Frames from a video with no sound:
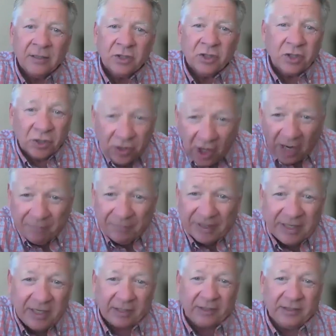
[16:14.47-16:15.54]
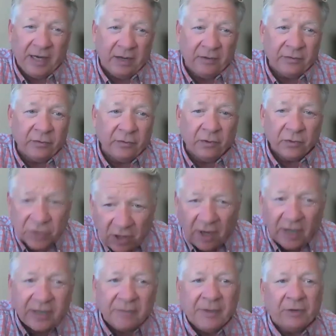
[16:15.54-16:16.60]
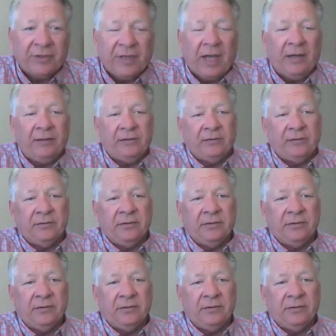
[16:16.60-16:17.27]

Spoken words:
should not be kicked down the road. Talk about that.